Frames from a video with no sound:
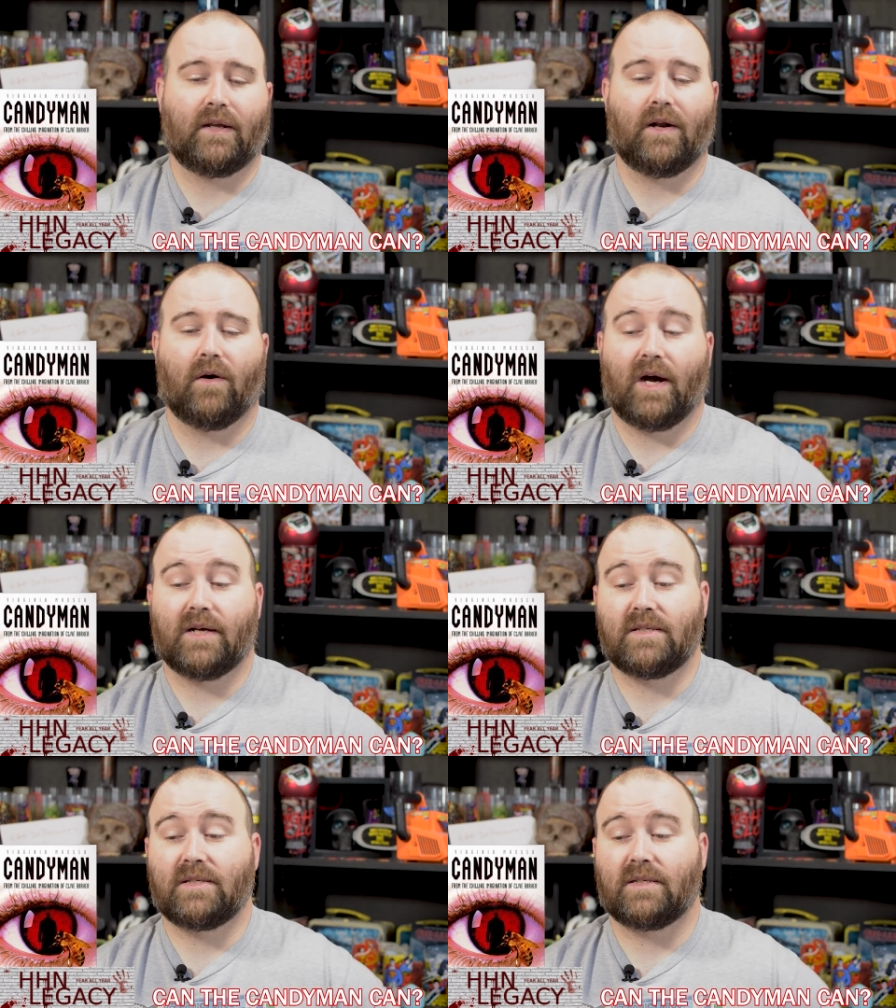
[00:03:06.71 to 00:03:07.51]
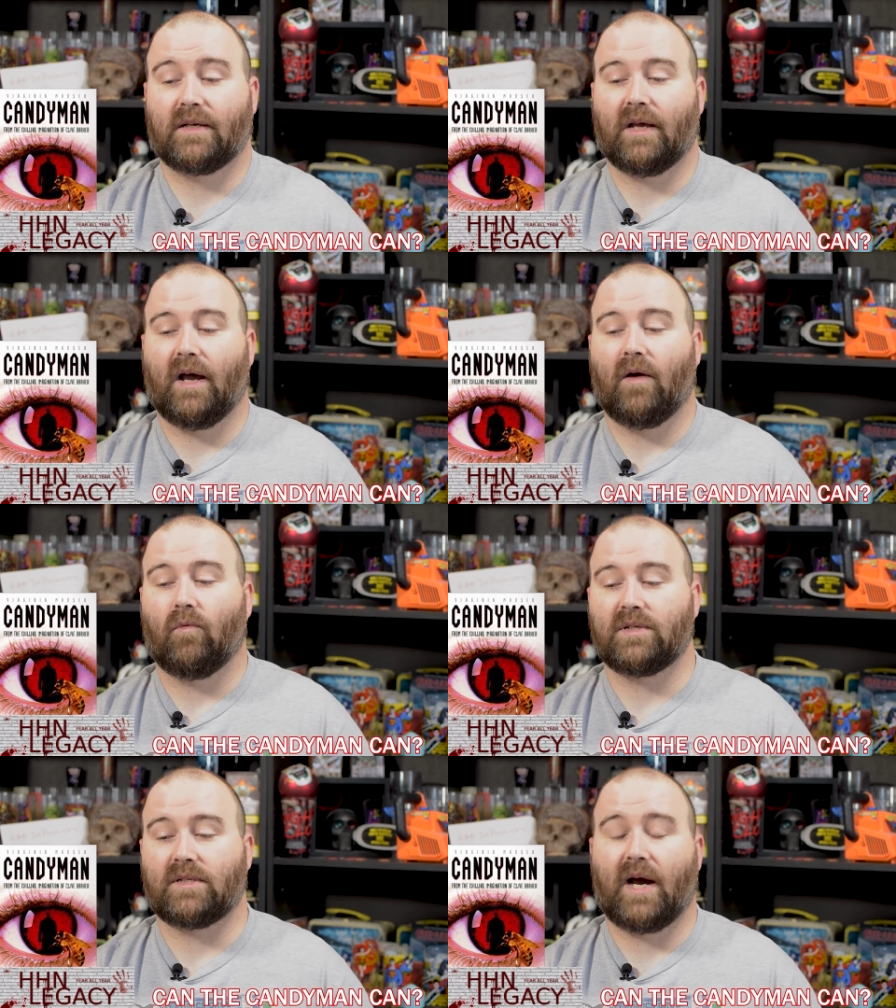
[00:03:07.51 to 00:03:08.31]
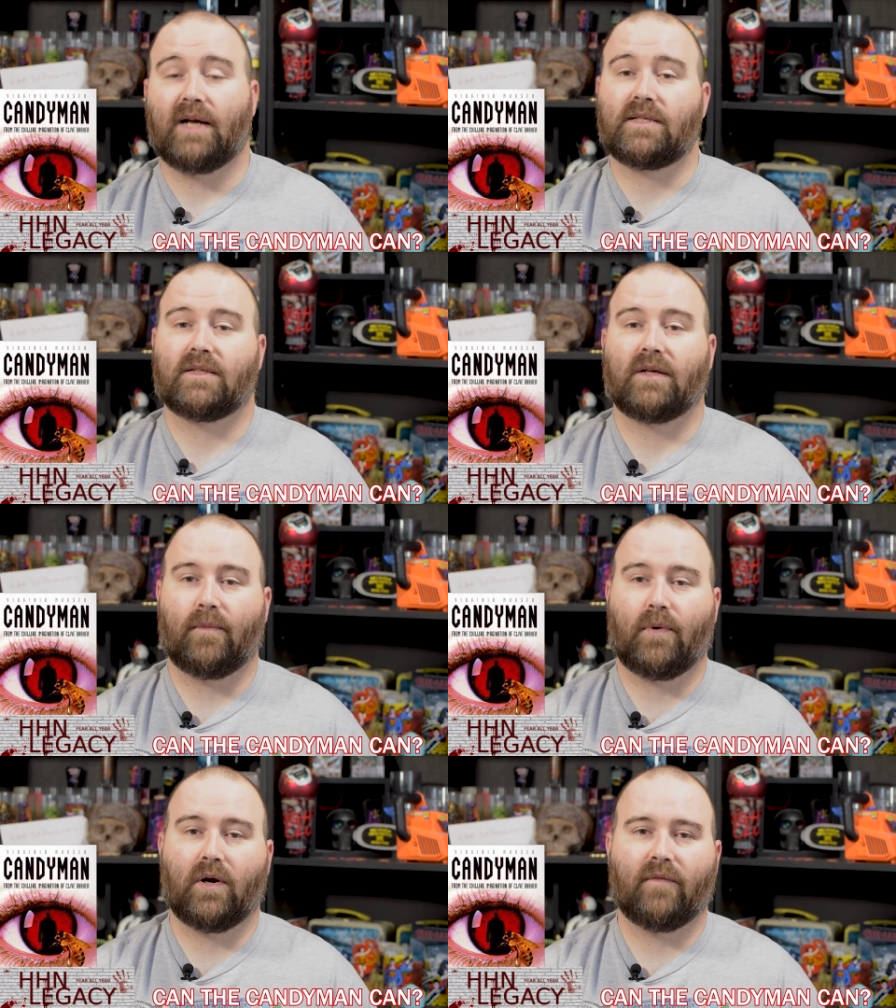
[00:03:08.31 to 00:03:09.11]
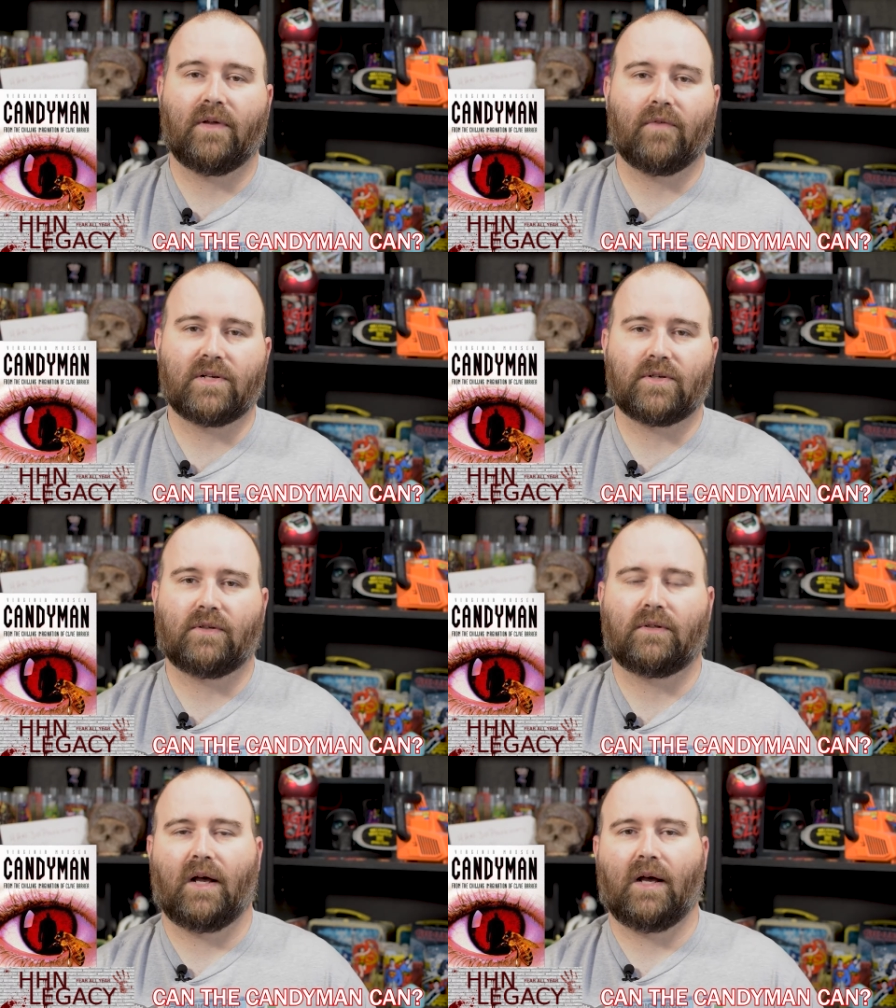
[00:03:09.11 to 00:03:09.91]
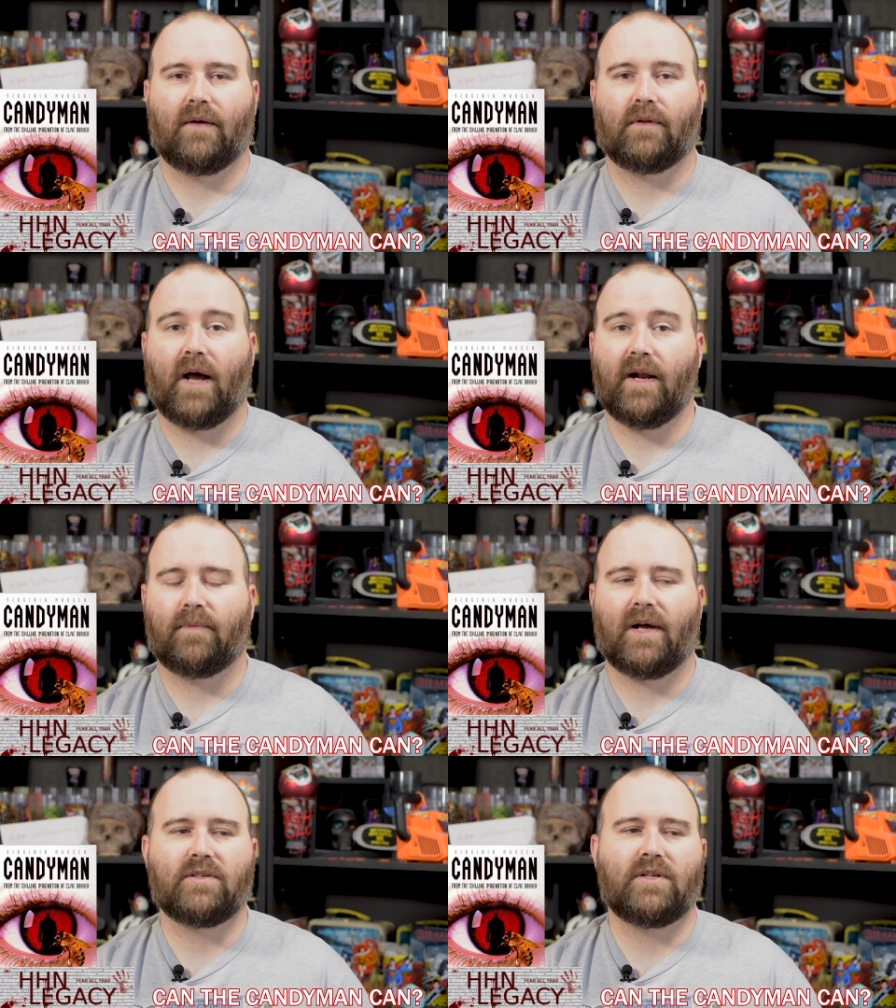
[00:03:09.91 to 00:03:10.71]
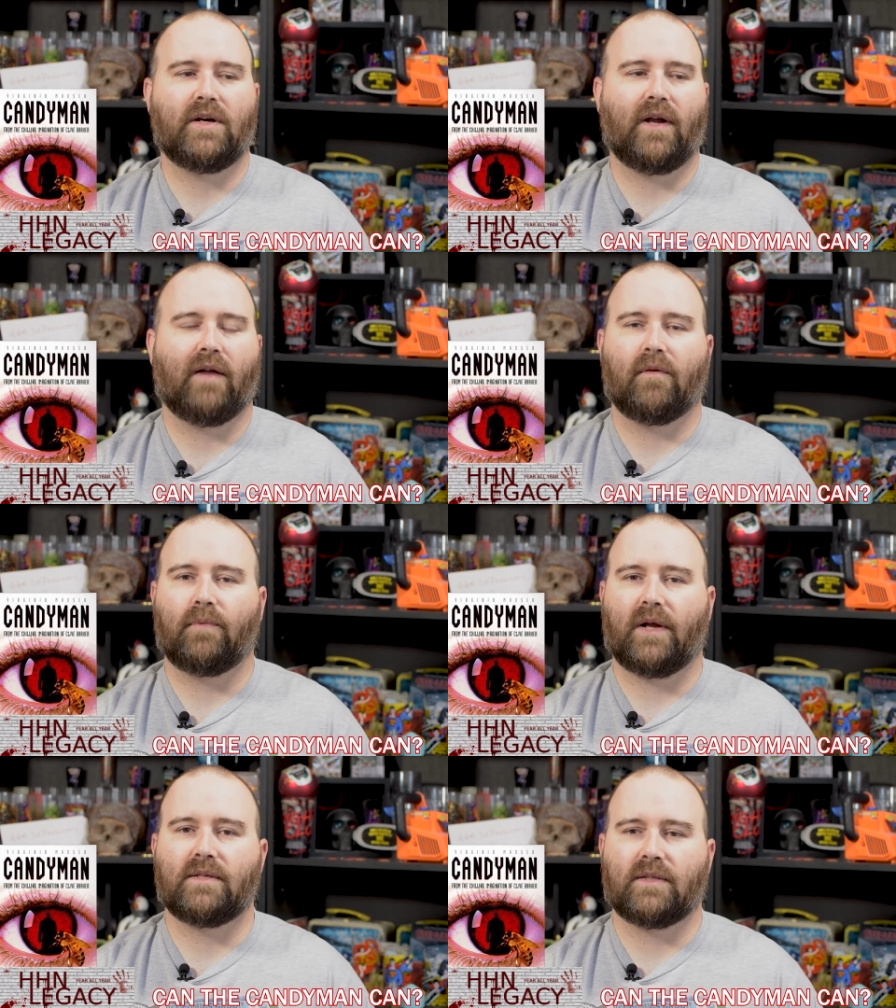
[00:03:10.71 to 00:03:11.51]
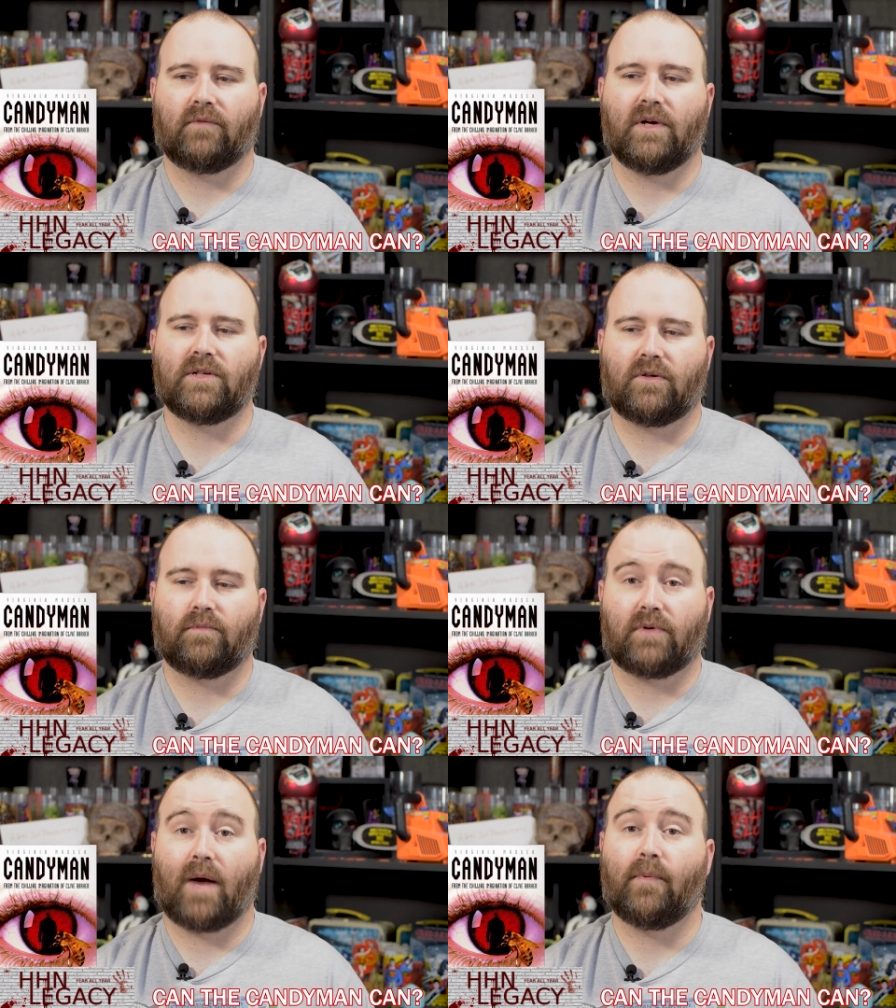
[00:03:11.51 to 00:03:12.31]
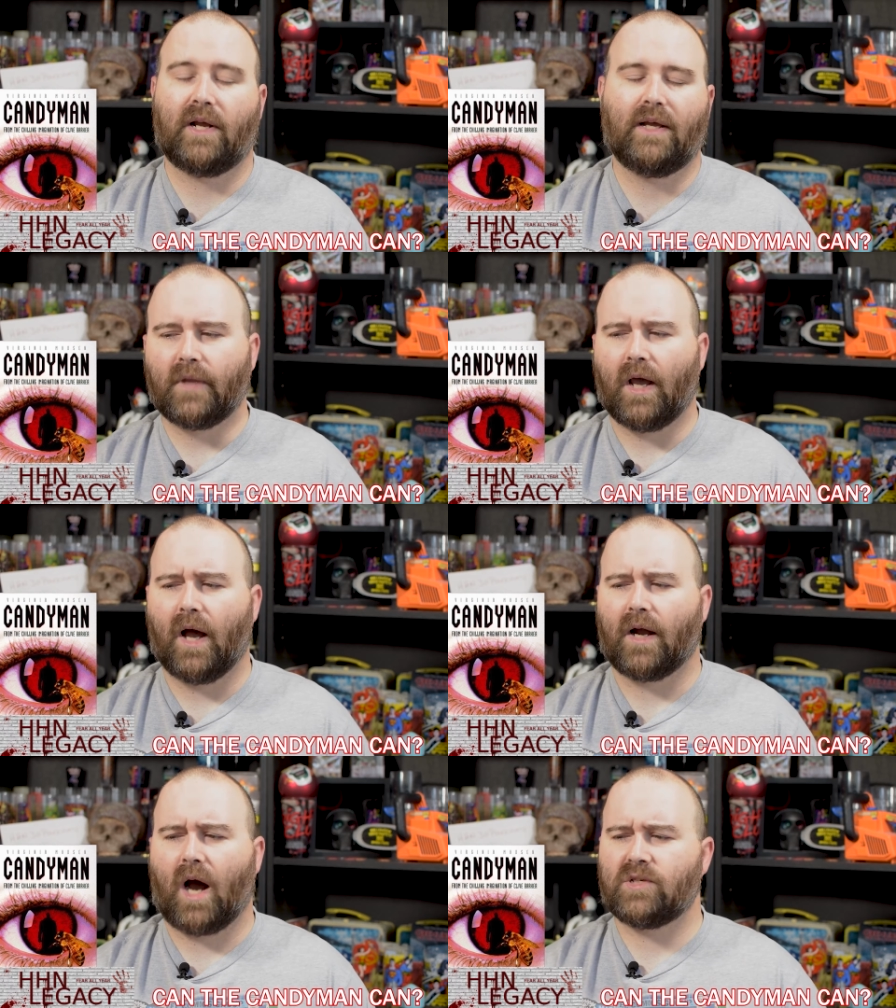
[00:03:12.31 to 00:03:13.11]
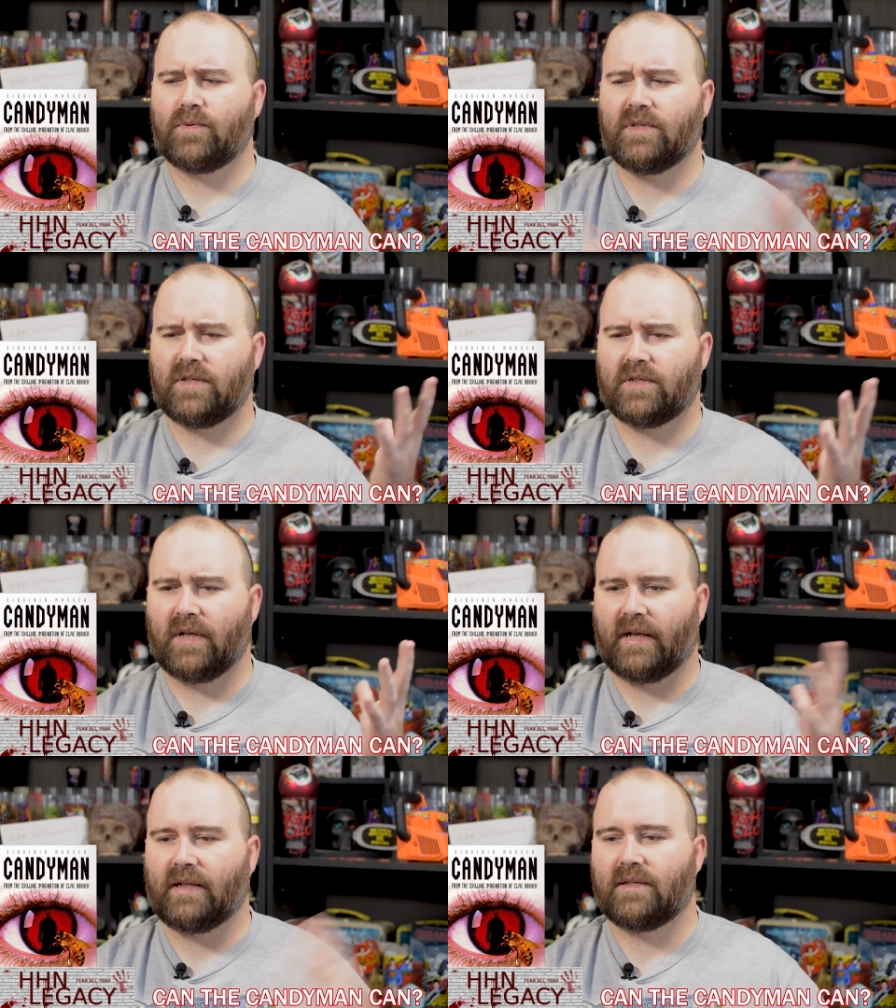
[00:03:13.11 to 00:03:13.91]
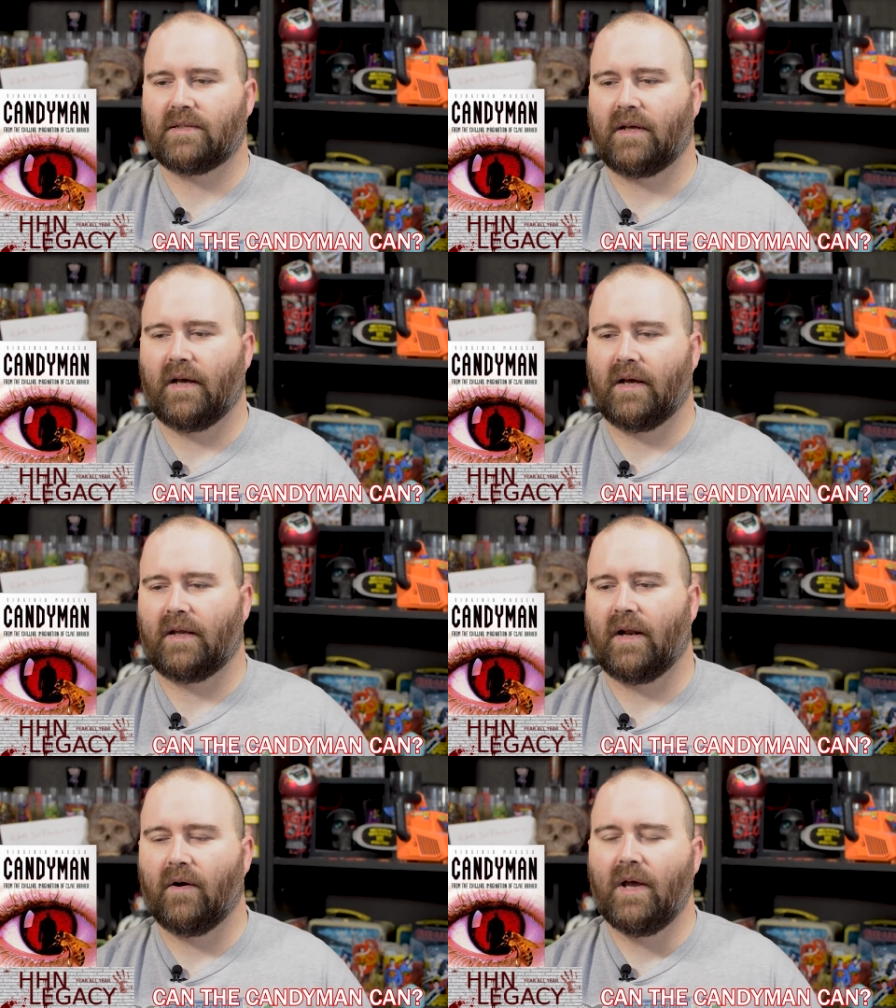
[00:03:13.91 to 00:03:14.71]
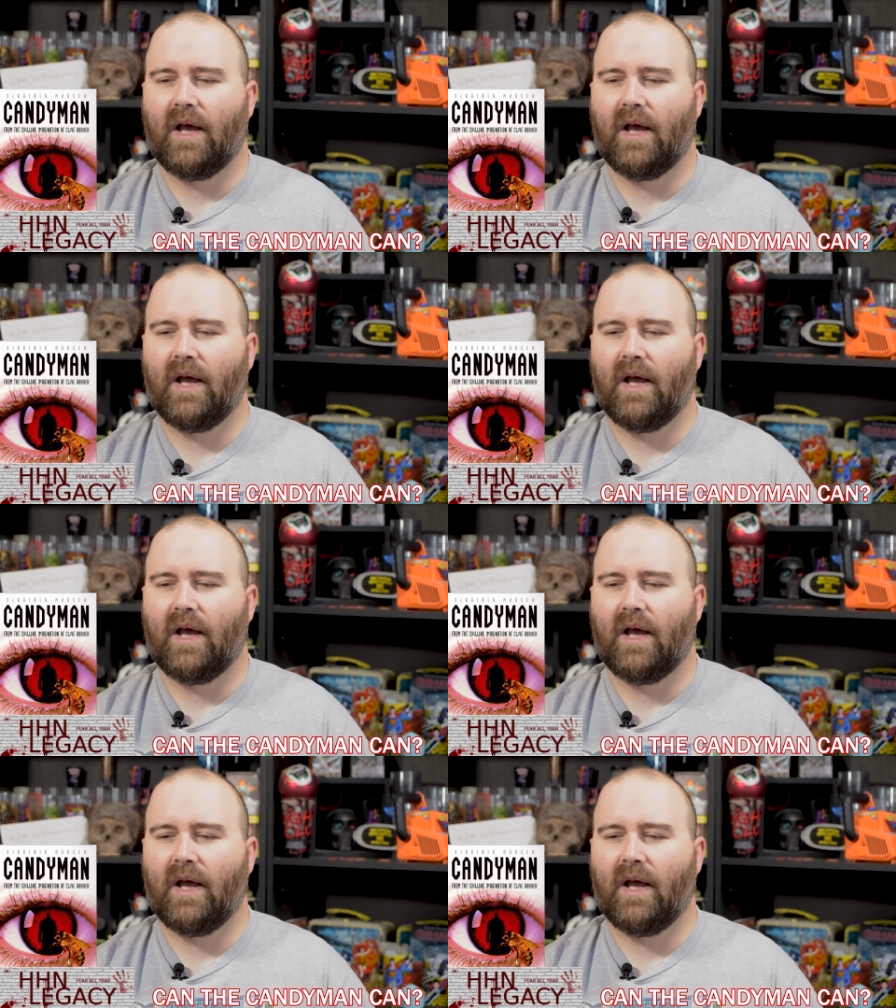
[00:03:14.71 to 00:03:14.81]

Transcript: You know, Us was not a part of the original lineup last year. It replaced an original property. Us was just like this, you know,